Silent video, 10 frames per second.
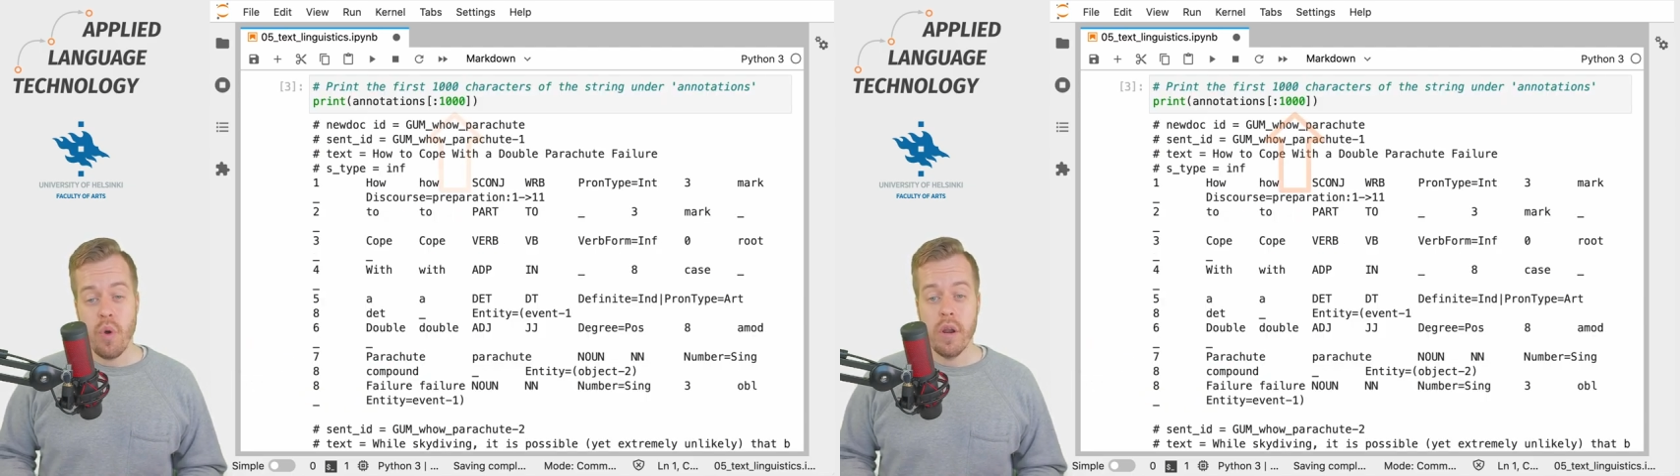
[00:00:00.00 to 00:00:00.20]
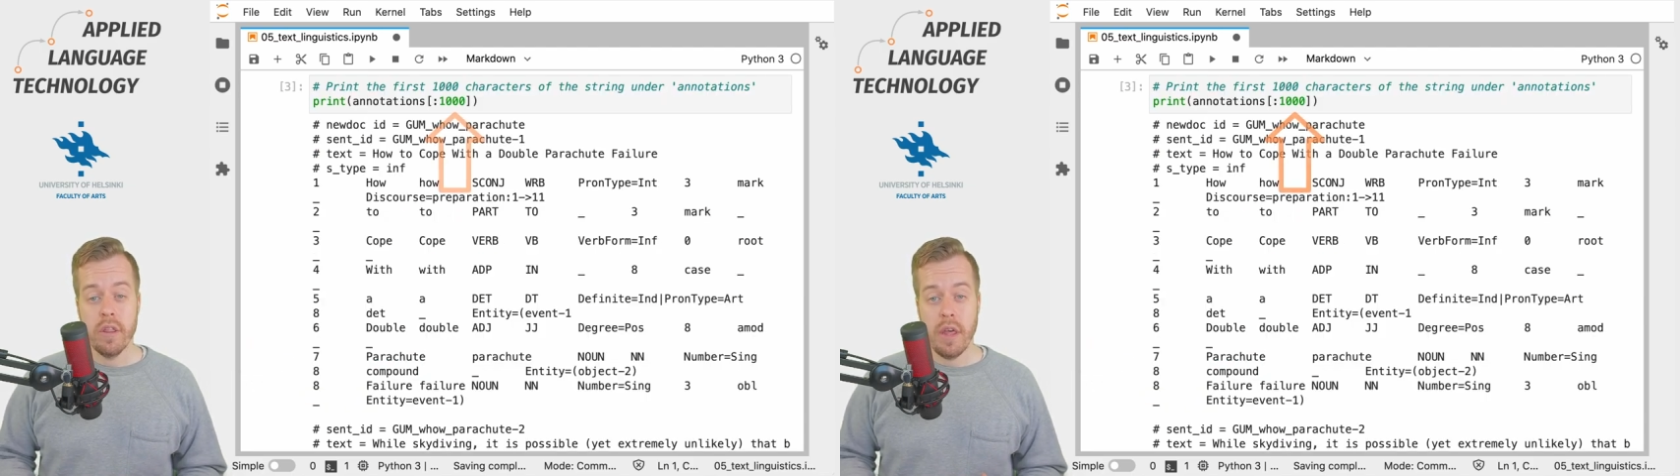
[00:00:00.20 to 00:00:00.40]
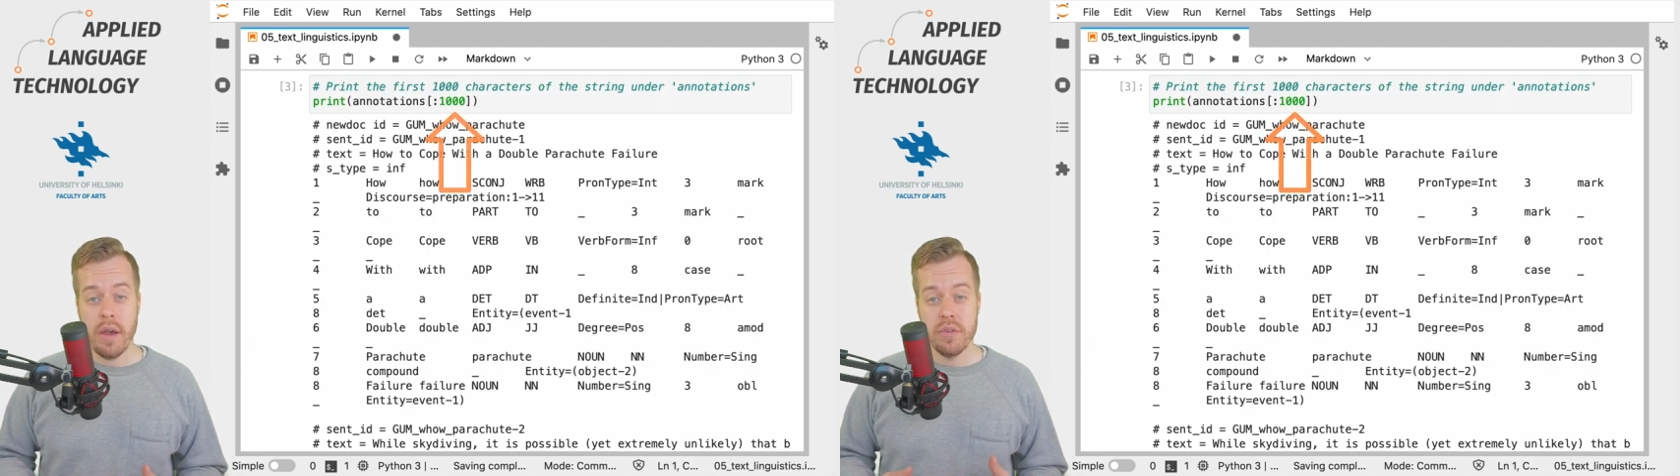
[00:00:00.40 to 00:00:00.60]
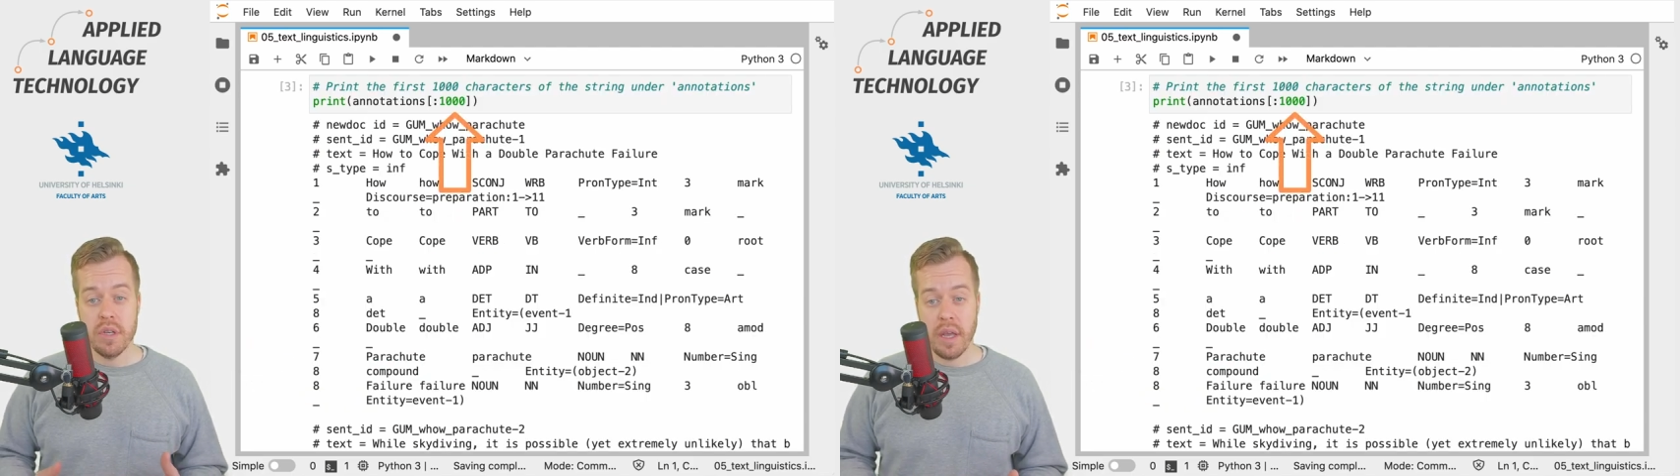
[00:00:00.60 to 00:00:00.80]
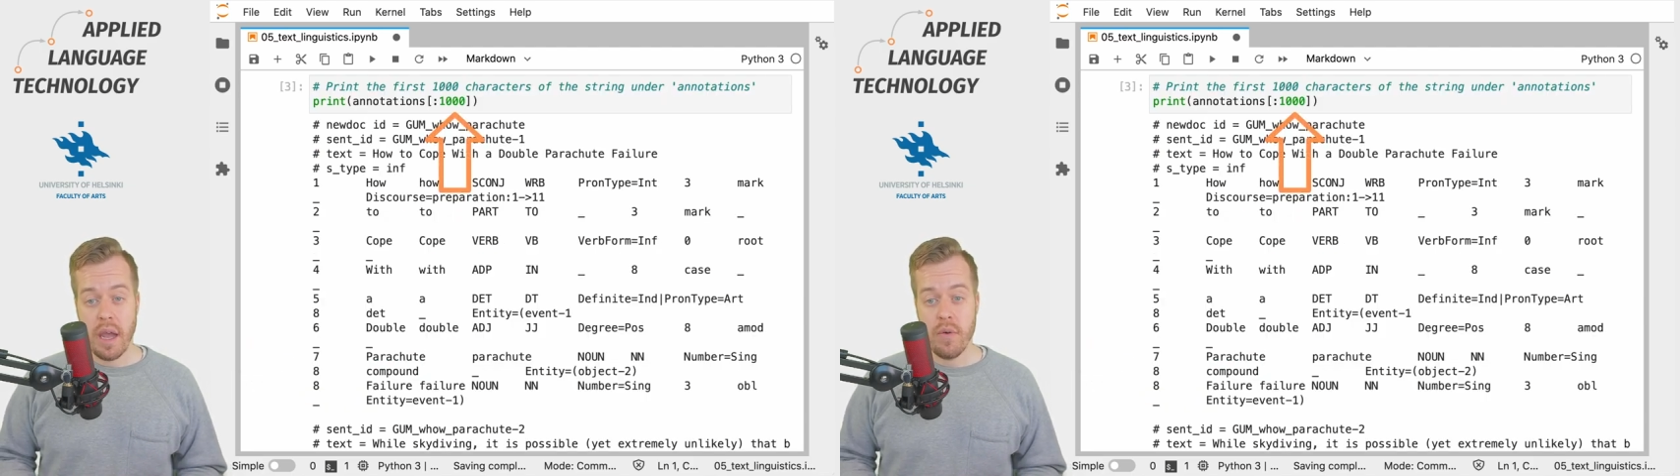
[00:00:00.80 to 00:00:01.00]

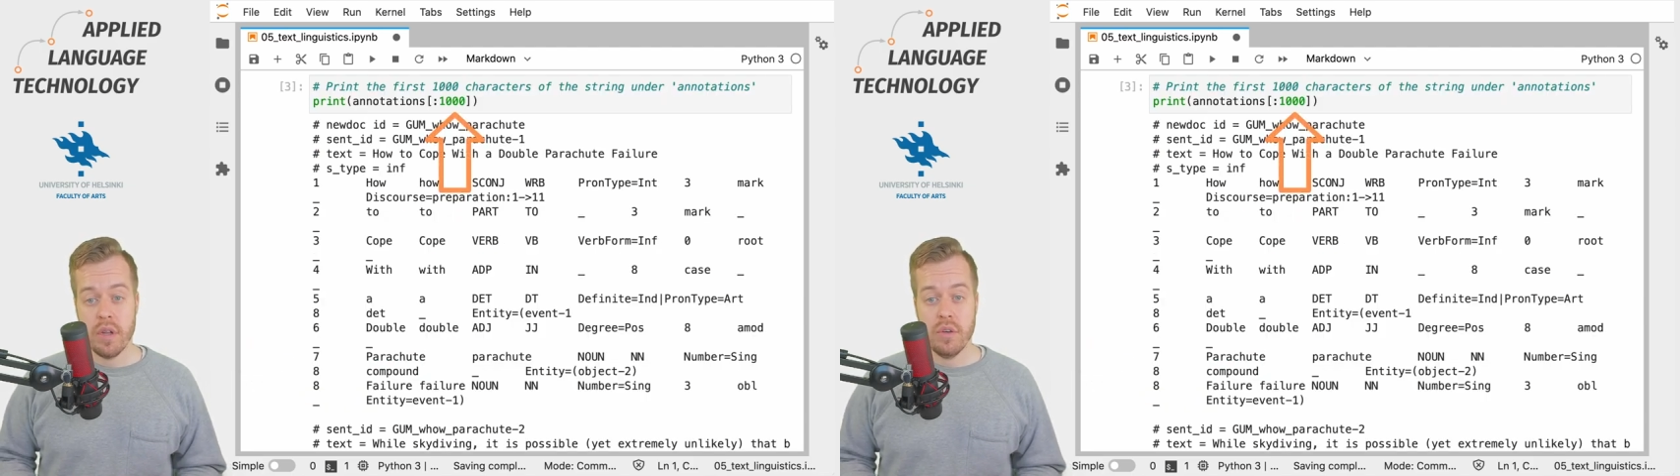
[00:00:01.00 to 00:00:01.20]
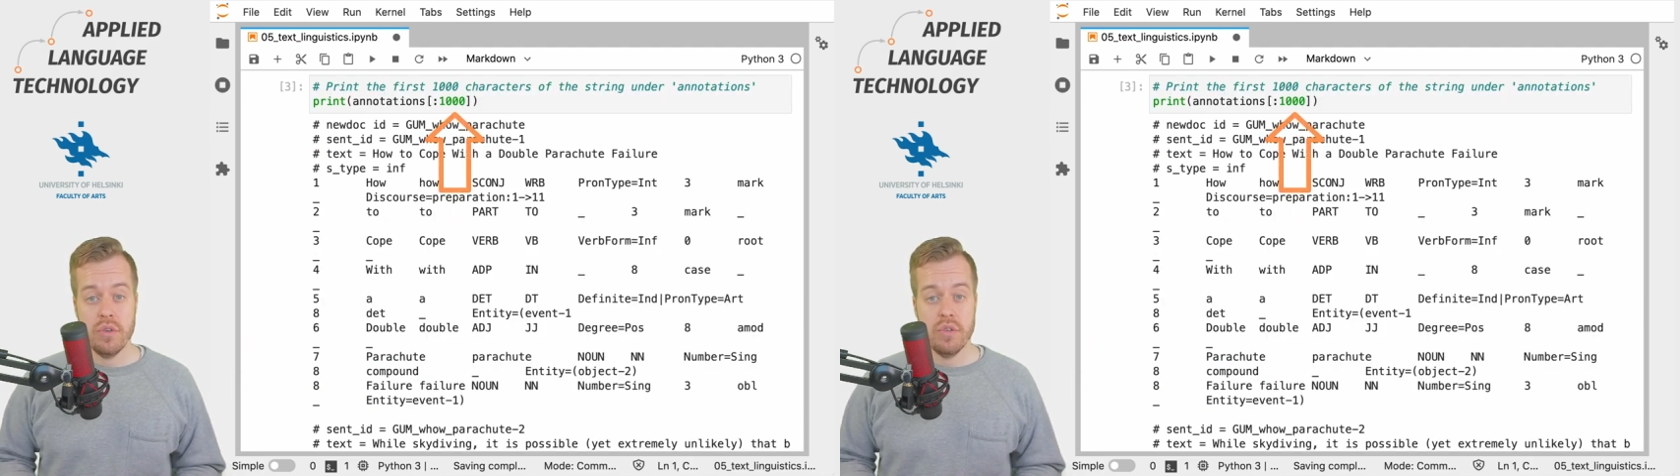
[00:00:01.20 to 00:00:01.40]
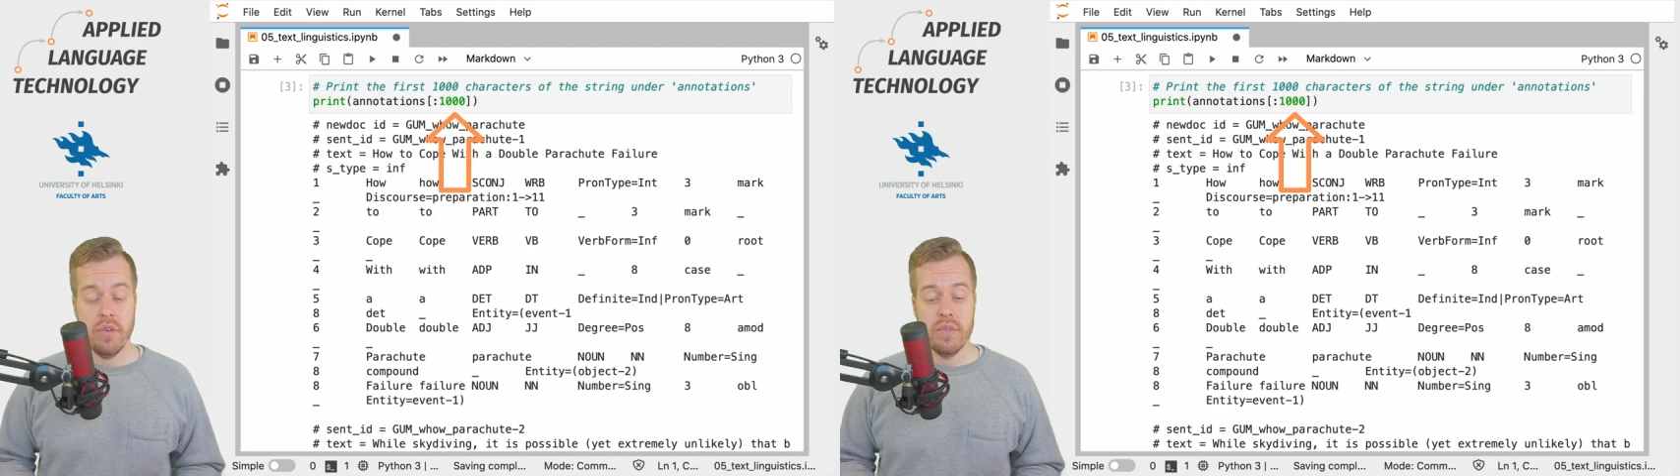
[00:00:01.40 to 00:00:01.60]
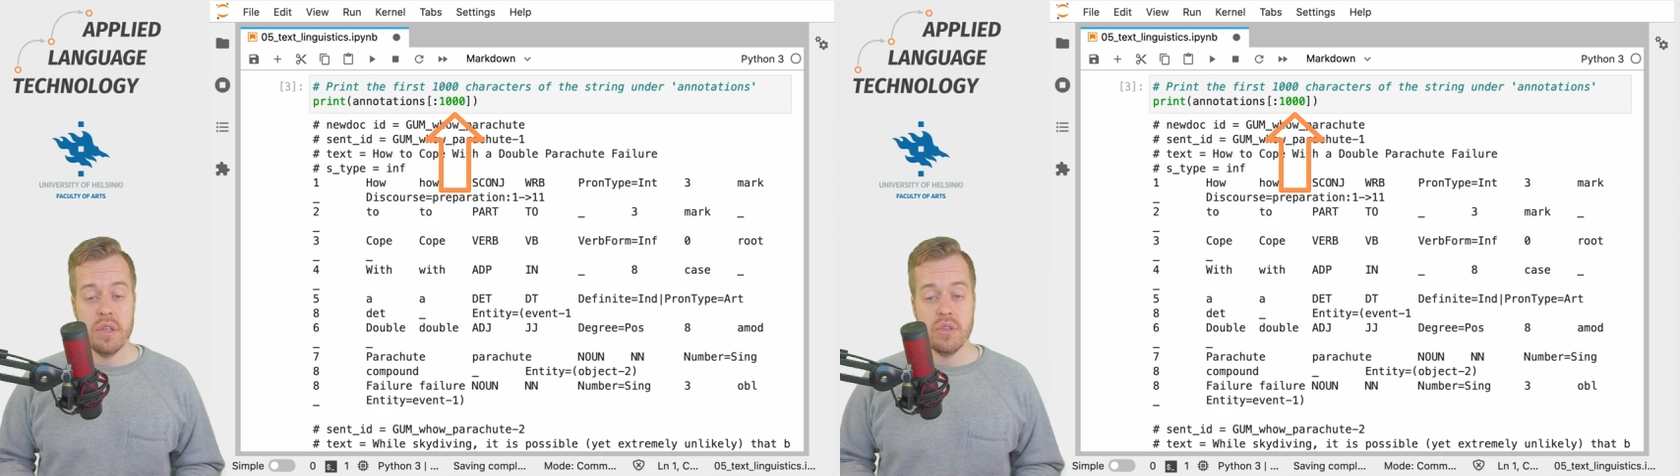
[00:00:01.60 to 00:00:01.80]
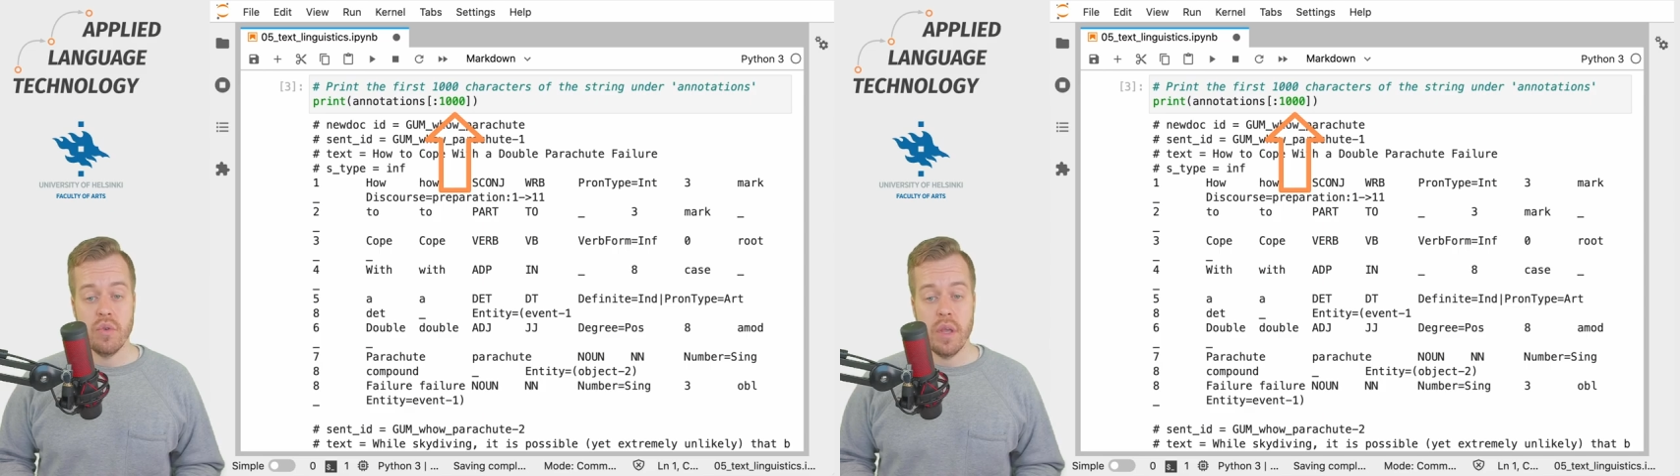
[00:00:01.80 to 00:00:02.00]
1000 characters of
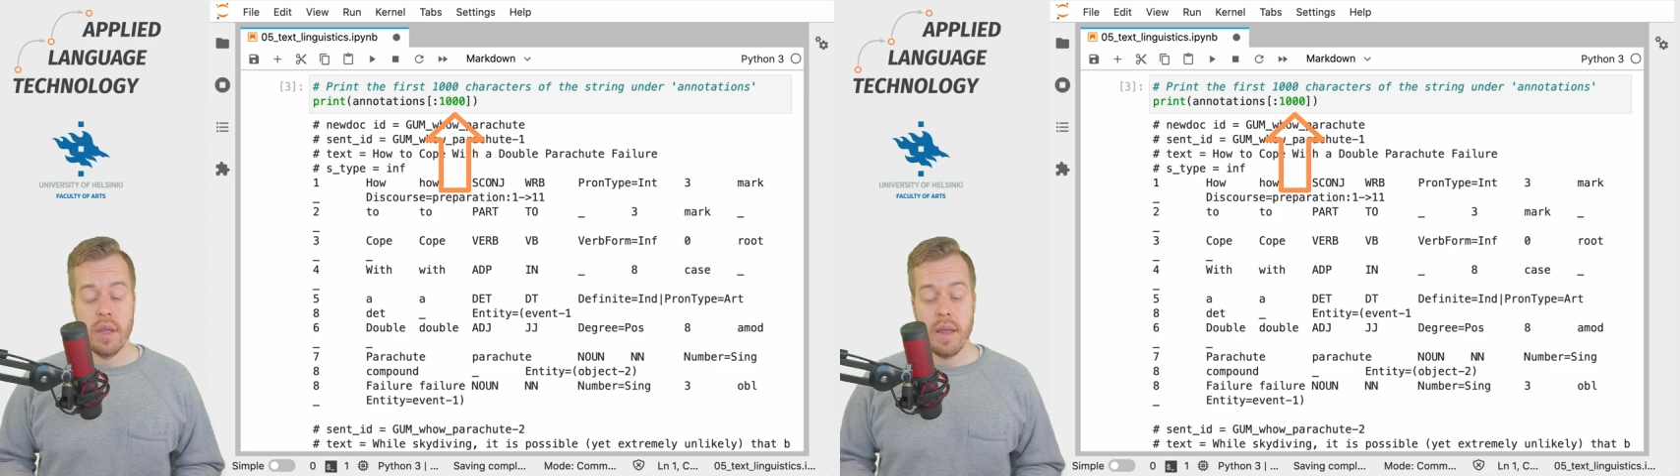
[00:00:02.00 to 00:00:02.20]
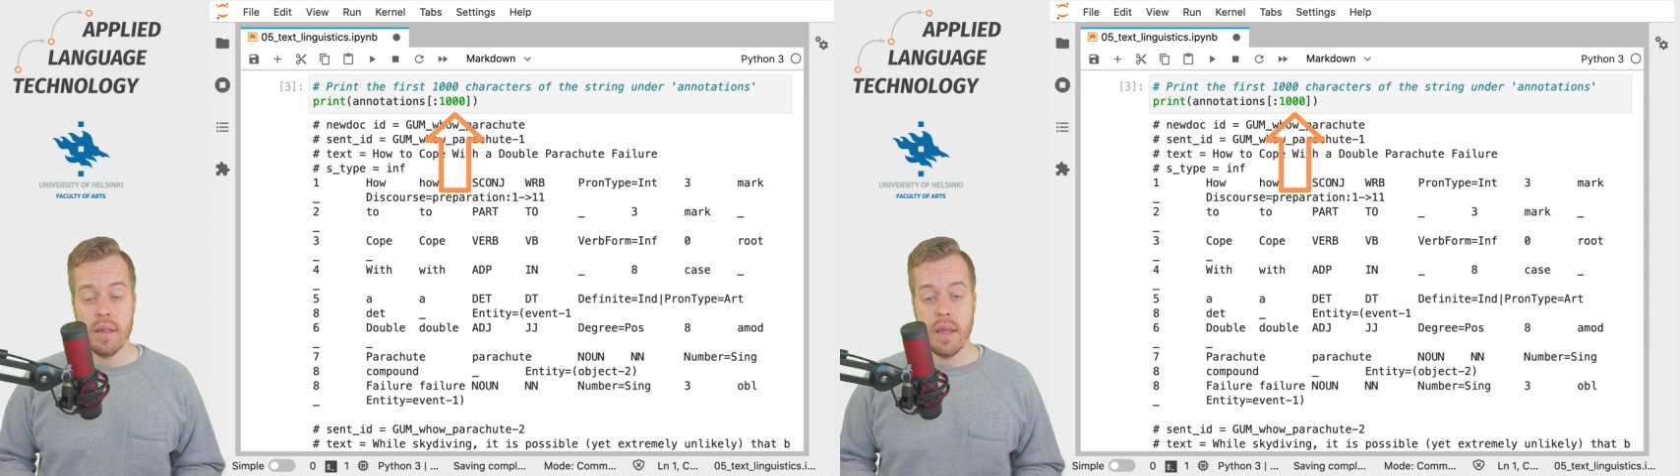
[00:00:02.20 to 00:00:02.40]
the string,